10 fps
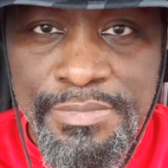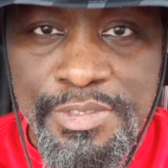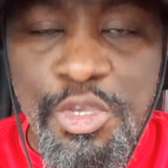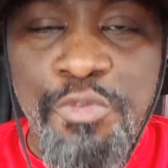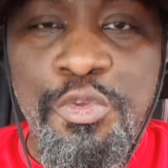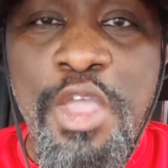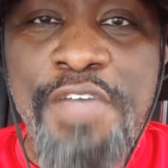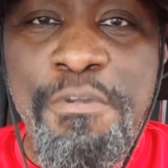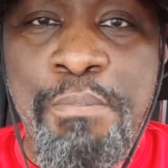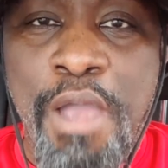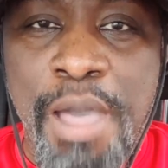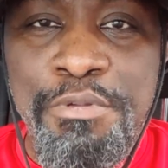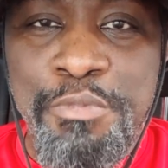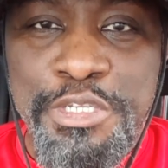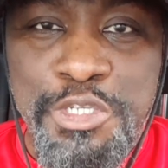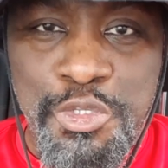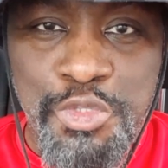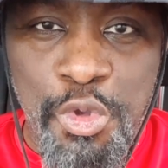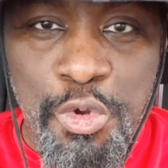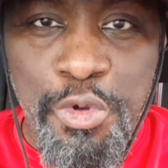So if you have a problem with your
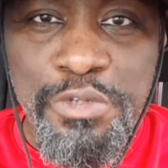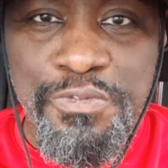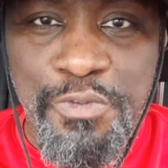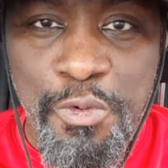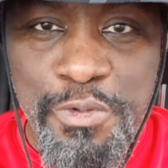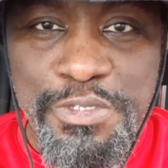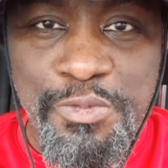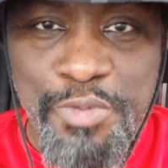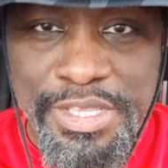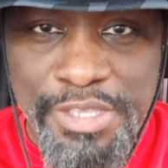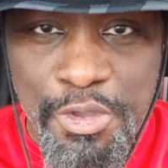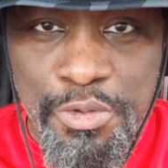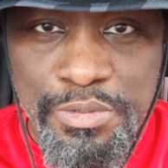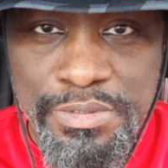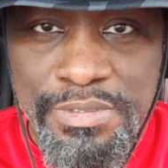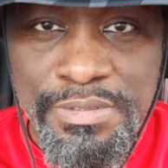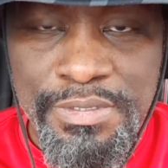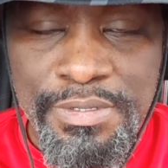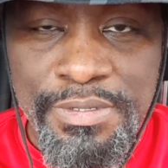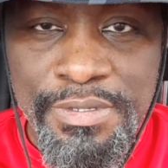doors, floors, and windows,
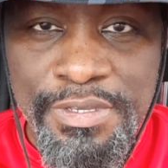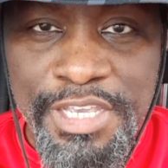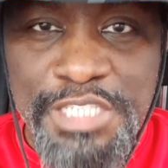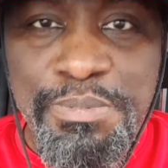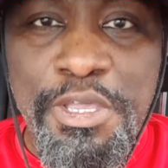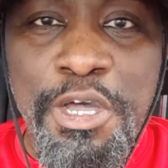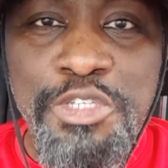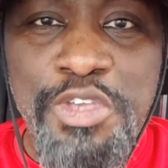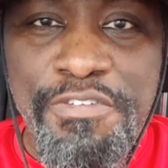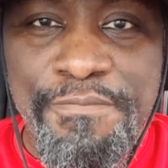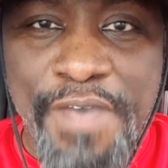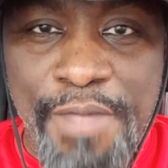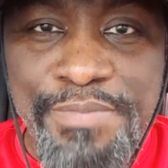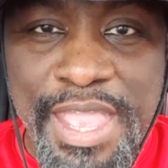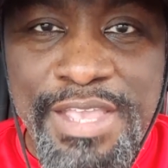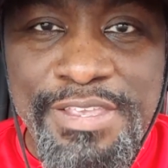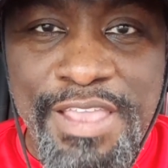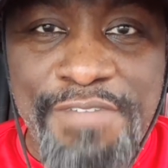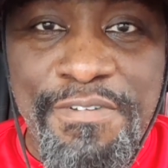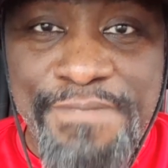it's because you have
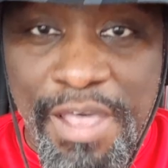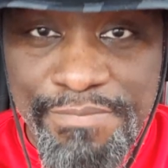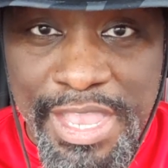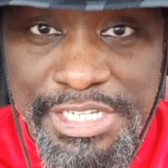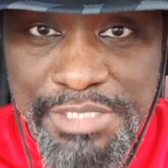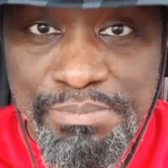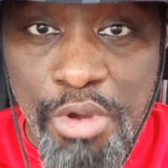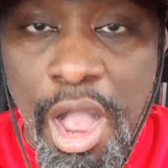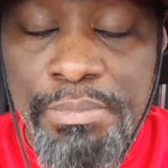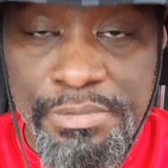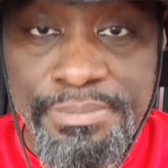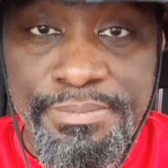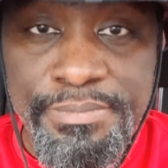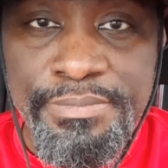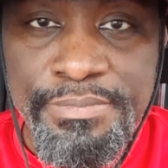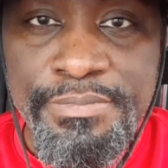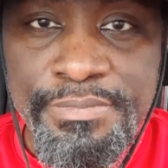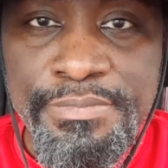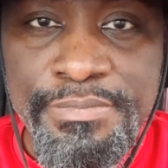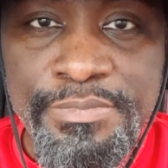a foundation problem.
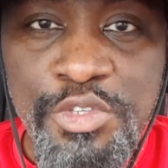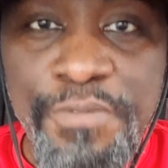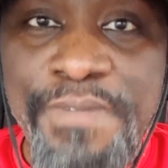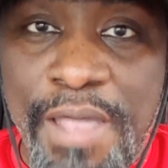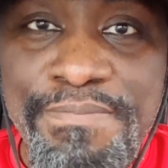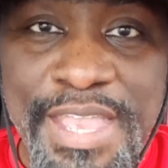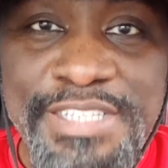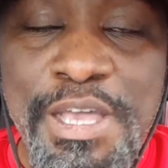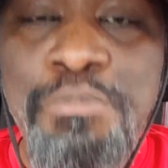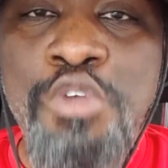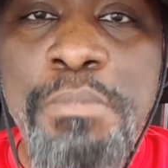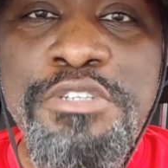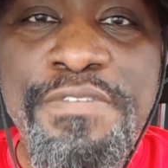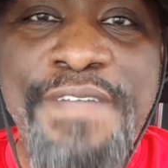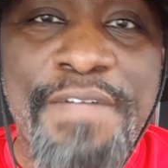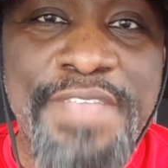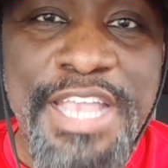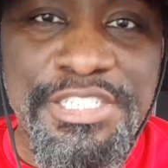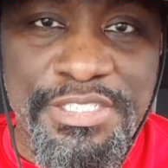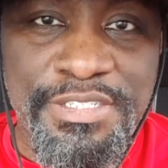Something's wrong with your
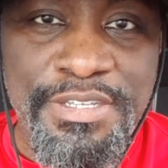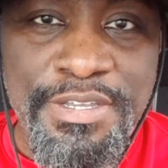foundation.